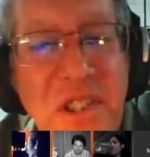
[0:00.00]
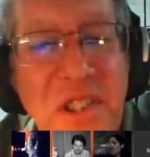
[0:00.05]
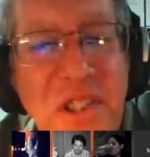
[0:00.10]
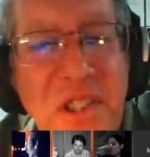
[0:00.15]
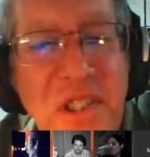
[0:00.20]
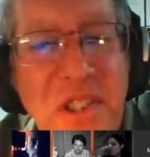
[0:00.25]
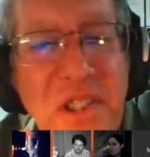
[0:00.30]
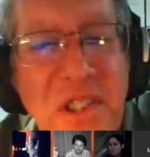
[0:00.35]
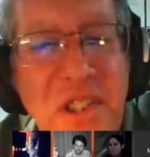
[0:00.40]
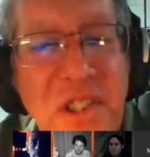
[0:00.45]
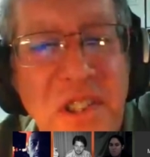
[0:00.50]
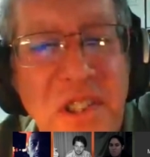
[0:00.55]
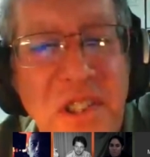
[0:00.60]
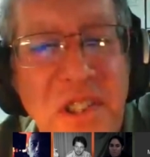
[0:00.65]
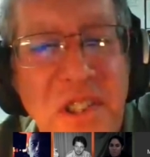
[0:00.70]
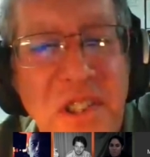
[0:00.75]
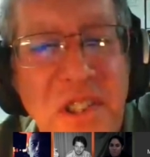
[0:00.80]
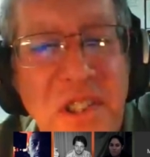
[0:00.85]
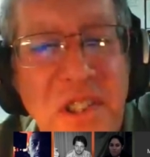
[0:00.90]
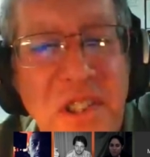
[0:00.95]
That never went
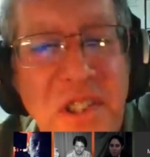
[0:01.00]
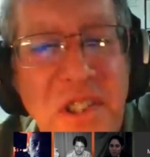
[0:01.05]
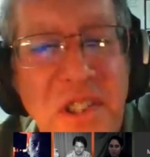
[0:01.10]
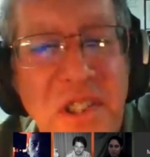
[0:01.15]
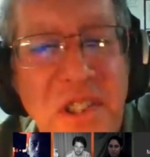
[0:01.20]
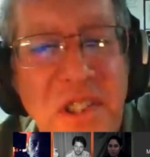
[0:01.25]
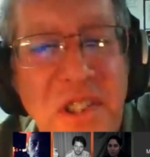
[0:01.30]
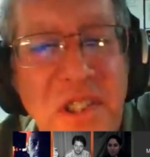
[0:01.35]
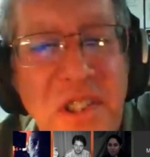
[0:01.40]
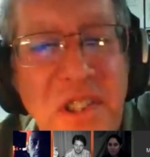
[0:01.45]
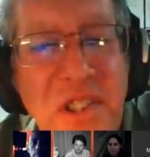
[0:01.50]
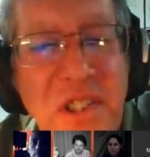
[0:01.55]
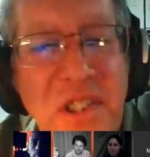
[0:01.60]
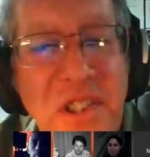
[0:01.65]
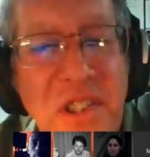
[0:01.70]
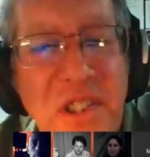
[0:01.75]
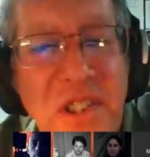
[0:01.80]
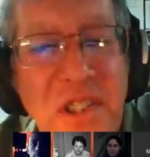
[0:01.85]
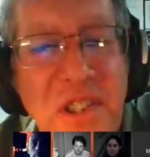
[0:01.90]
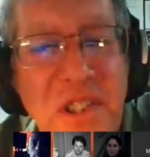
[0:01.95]
forward because one of the
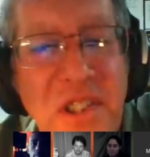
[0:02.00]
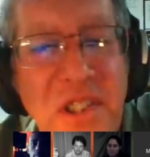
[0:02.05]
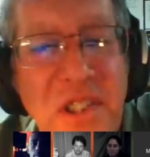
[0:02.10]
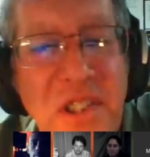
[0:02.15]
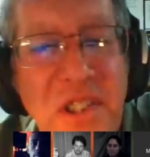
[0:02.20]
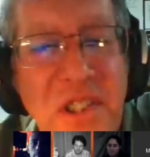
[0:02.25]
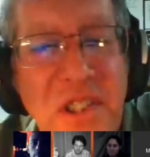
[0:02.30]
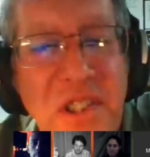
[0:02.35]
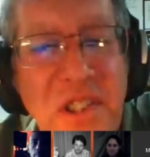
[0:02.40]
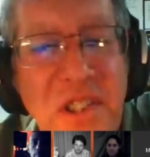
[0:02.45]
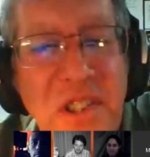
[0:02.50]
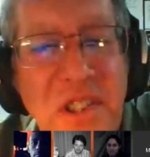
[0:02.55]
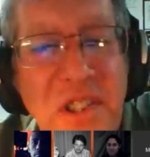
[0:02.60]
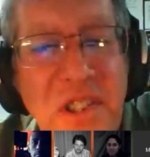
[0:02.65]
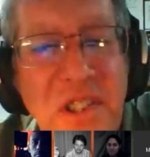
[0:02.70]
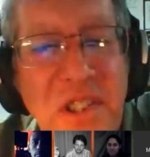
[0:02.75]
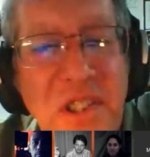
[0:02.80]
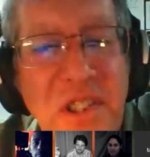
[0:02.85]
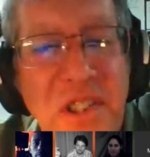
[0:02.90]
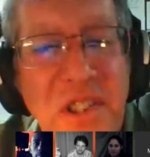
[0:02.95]
people who was
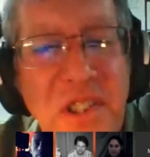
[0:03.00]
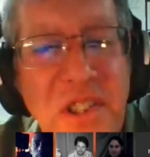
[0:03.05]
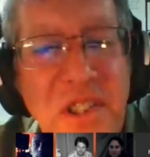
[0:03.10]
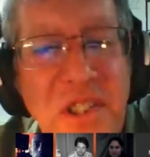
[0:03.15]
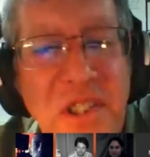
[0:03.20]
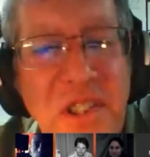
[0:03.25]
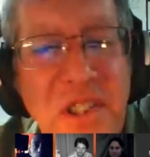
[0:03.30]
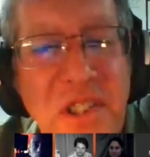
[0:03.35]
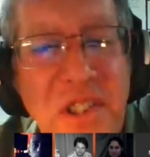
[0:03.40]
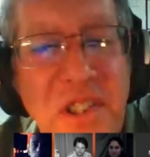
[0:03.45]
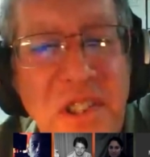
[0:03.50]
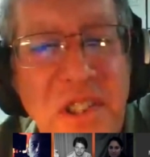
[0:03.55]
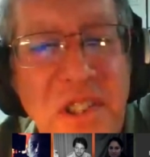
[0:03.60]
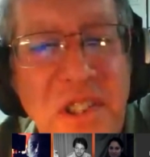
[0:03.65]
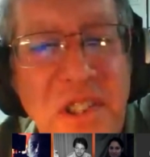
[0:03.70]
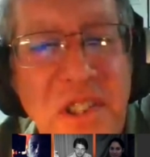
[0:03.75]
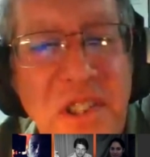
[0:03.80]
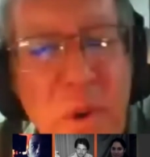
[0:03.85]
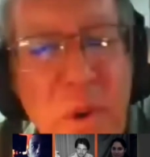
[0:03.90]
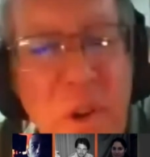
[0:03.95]

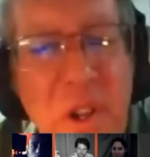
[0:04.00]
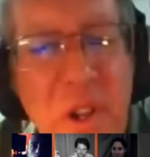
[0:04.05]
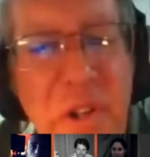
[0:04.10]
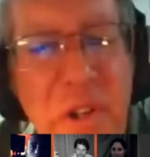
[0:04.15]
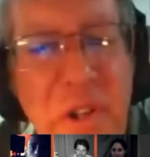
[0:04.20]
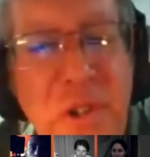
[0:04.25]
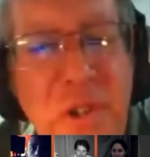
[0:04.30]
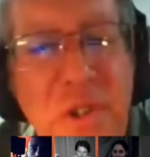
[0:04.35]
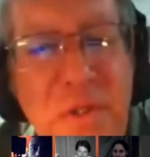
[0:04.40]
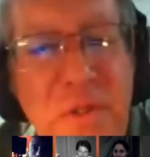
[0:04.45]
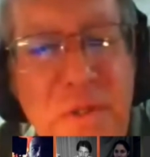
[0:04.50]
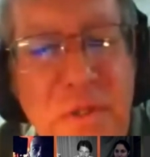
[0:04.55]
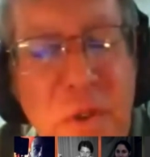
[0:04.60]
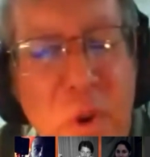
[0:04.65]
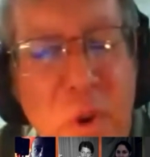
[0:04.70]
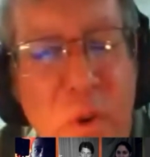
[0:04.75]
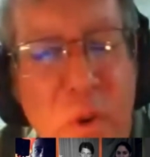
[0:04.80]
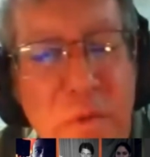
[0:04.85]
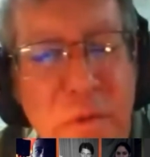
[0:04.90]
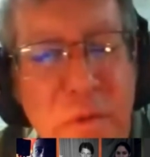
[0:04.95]
originally one of the leaders of
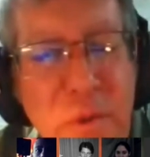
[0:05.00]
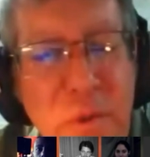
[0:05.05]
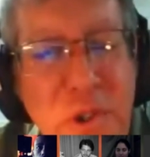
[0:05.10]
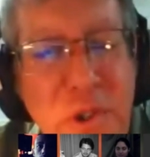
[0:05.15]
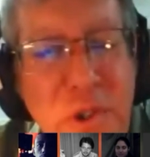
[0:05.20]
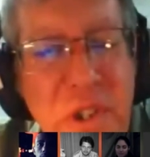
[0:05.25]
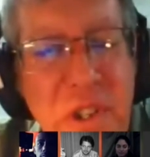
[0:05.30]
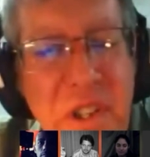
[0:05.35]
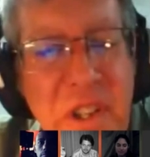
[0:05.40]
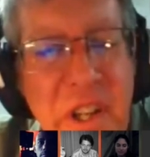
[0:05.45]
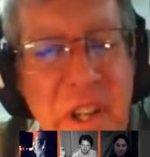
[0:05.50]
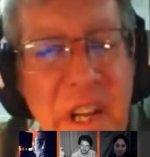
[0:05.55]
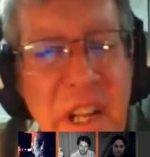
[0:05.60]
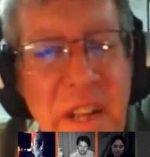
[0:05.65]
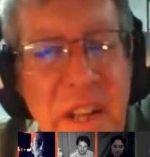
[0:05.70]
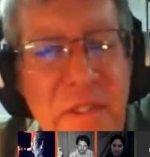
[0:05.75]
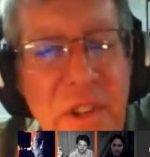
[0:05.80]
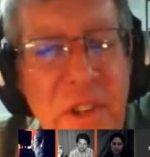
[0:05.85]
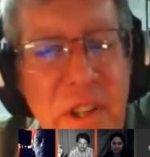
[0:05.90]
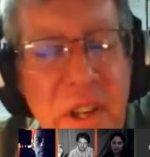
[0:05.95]
cold fusion in the
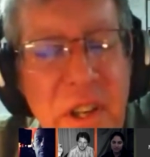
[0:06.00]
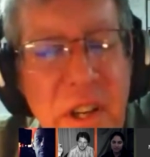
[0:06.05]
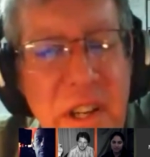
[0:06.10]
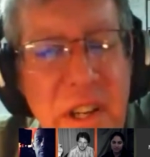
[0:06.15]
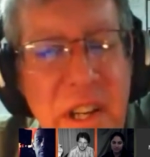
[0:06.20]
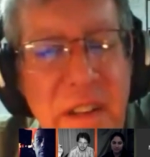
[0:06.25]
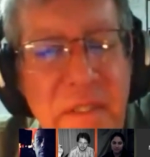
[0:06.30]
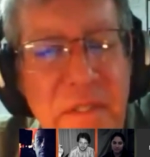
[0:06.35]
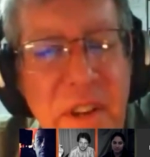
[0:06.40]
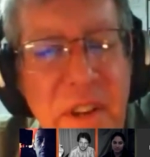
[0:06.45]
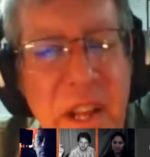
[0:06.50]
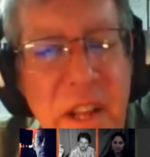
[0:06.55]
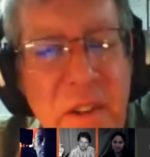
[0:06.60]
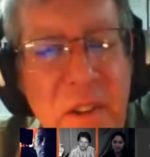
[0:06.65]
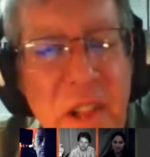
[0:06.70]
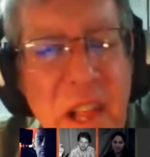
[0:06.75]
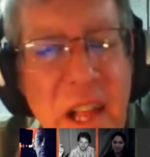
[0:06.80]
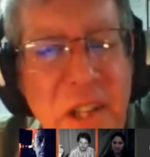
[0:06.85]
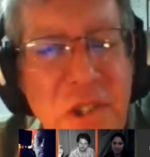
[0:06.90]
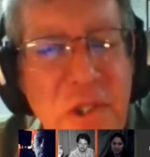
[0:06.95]
Navy, Dave
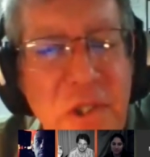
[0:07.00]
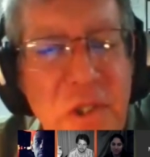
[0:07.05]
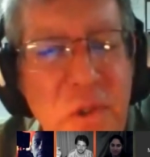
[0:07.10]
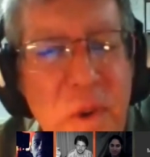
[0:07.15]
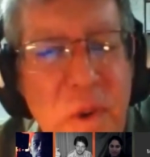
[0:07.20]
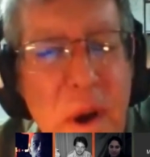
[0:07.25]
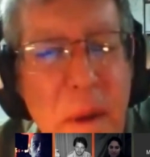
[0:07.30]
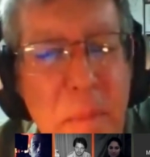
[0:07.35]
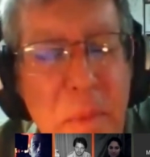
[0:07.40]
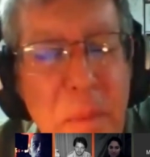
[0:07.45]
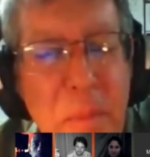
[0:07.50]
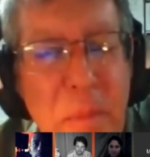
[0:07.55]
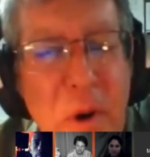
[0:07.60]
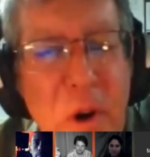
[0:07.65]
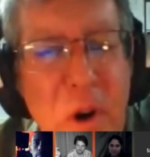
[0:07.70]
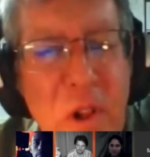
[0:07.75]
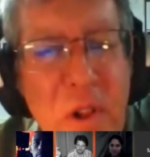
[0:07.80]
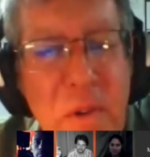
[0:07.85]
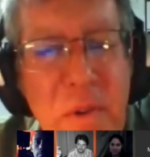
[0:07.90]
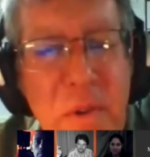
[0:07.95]
Nagel, actually dropped the
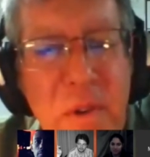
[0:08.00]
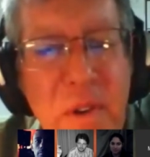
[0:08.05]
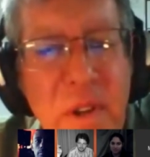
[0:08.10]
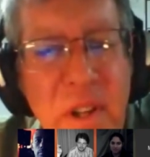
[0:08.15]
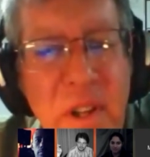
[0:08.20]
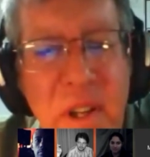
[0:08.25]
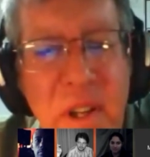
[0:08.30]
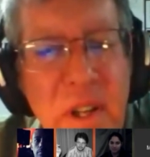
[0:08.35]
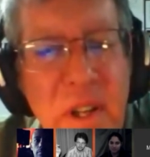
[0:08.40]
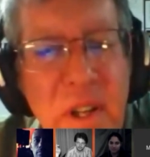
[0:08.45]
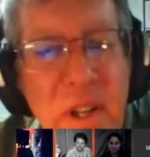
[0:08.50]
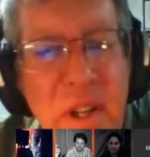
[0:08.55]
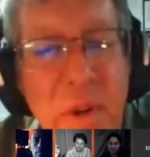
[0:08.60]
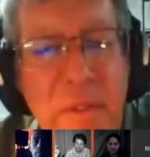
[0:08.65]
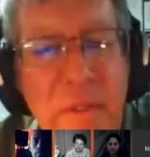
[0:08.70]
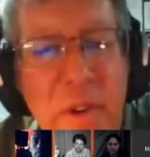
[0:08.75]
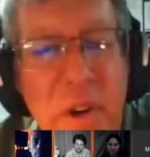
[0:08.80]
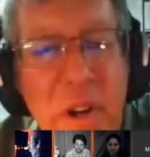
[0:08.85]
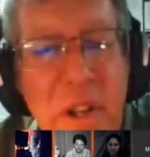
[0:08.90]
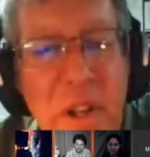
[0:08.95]
ball, and we
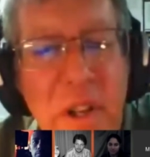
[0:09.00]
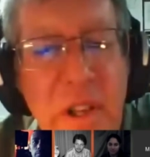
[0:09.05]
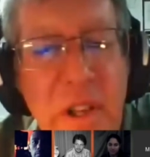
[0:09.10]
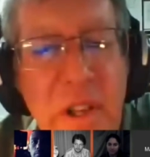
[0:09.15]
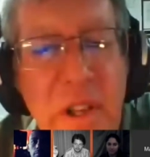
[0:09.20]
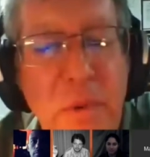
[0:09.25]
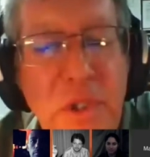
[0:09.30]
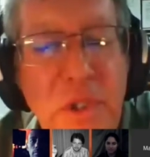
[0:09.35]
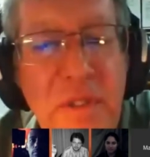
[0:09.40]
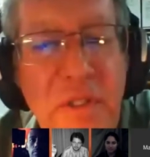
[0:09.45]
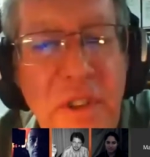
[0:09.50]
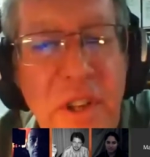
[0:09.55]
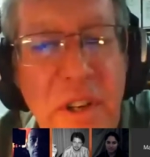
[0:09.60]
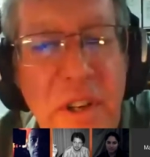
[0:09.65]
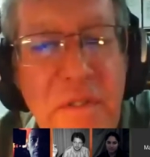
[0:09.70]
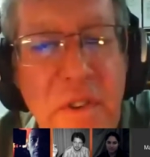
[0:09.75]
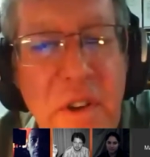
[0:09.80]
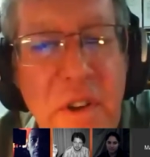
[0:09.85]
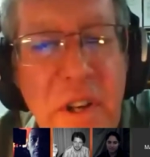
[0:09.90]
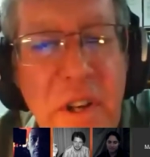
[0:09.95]
never ended up receiving
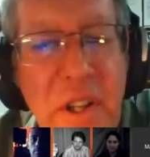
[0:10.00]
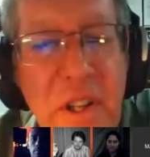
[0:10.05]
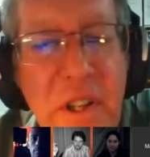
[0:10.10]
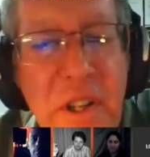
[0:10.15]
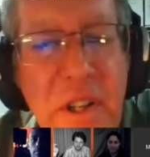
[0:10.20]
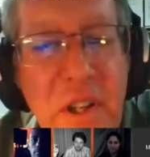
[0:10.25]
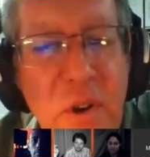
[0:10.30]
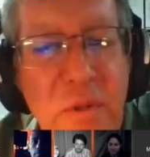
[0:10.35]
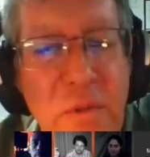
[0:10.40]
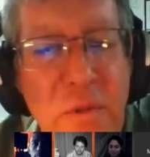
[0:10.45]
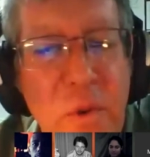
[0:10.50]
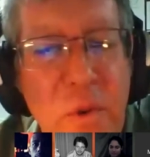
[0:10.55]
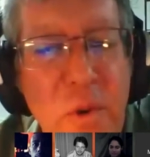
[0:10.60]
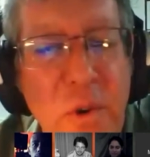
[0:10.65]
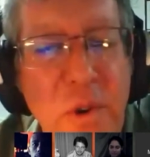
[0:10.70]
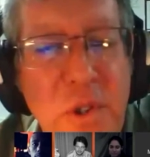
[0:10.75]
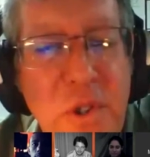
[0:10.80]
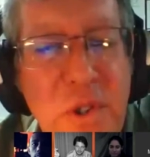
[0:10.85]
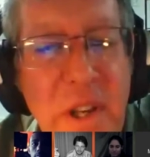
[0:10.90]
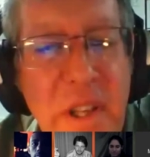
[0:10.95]
any funding and didn't go
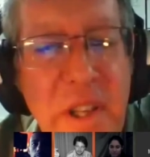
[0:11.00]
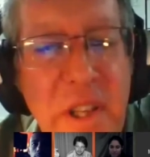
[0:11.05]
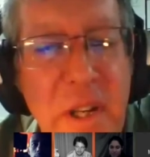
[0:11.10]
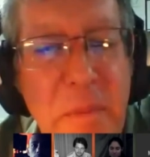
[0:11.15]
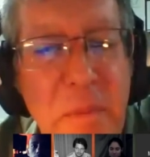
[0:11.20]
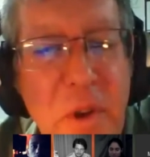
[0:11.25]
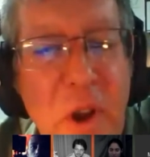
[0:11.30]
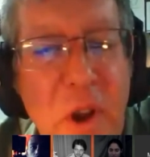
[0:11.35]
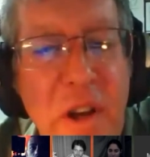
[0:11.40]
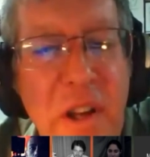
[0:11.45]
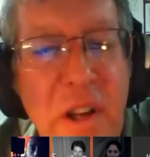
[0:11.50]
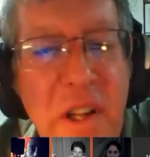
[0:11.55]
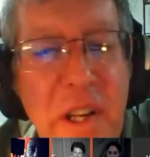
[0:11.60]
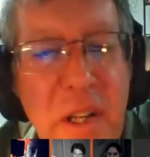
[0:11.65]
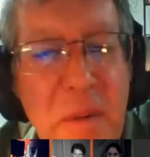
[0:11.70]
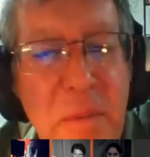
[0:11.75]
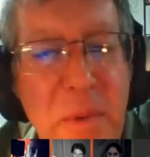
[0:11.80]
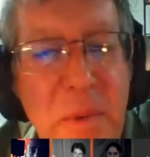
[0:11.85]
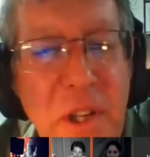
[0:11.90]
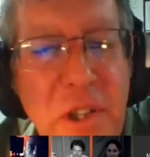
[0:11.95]
forward, so I ended up not
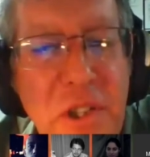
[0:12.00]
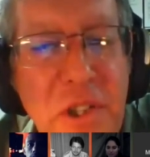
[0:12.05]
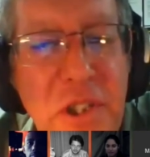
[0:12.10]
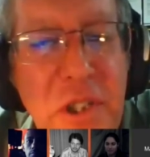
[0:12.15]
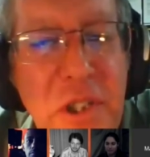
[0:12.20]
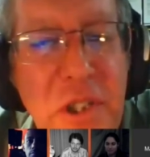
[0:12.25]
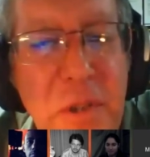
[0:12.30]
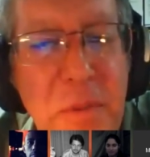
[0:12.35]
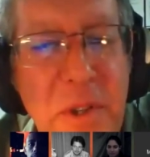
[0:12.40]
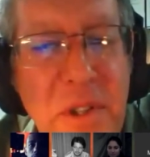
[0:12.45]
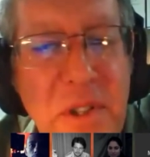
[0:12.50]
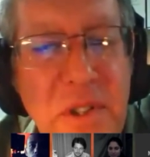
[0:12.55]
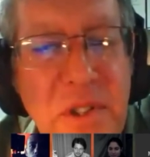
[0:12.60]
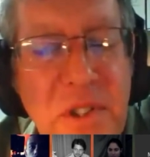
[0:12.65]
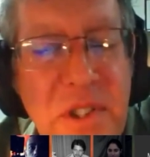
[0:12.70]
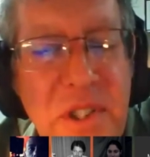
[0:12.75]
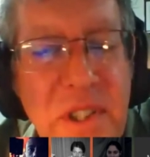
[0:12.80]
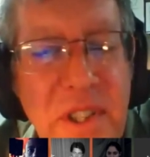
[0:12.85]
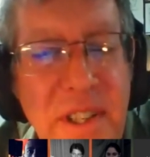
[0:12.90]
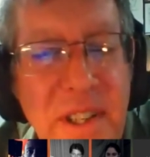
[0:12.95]
getting a PhD
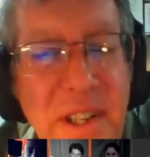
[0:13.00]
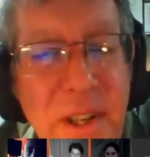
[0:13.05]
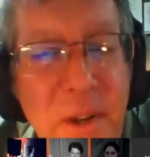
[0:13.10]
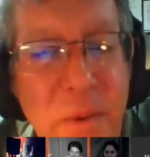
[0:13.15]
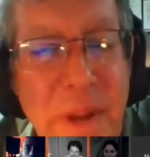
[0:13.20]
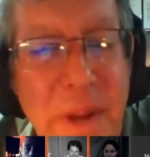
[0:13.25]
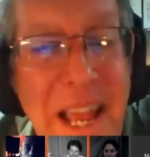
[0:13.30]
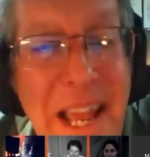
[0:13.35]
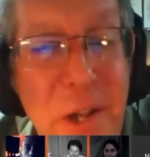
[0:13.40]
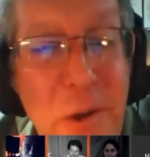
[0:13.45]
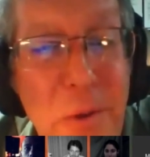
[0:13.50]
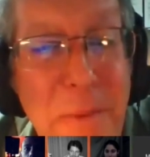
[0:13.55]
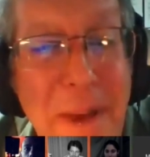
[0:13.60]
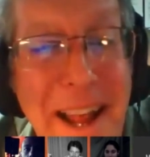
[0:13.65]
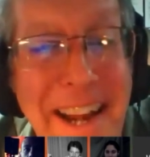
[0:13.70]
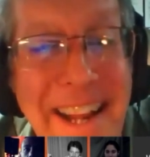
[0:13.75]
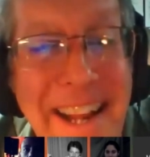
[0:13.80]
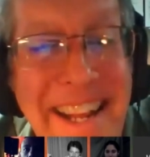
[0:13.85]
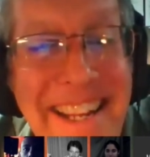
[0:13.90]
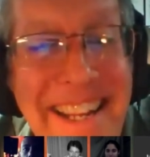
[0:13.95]
because we had no
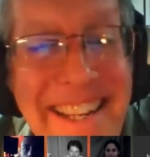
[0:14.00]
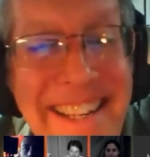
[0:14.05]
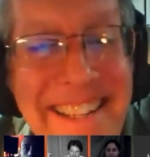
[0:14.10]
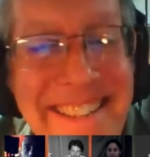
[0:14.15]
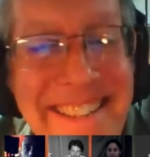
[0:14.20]
money.